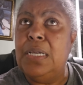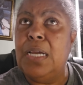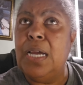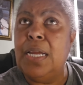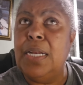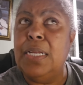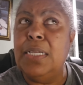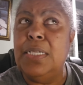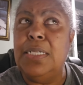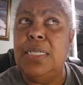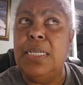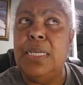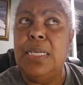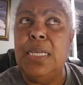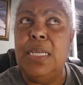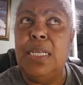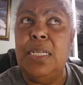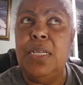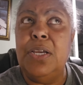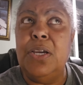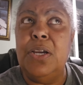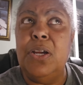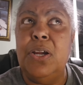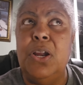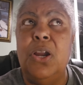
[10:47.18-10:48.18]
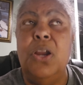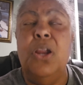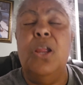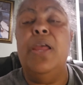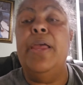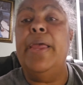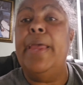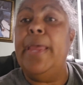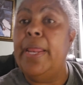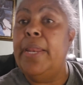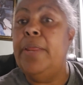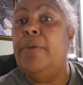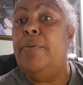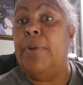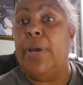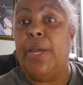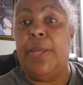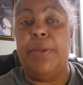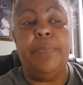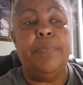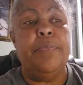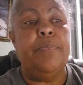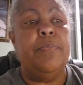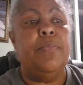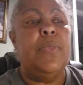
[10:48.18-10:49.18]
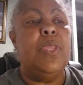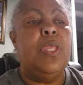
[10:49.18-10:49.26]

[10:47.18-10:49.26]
kind of dig into her. Anyway,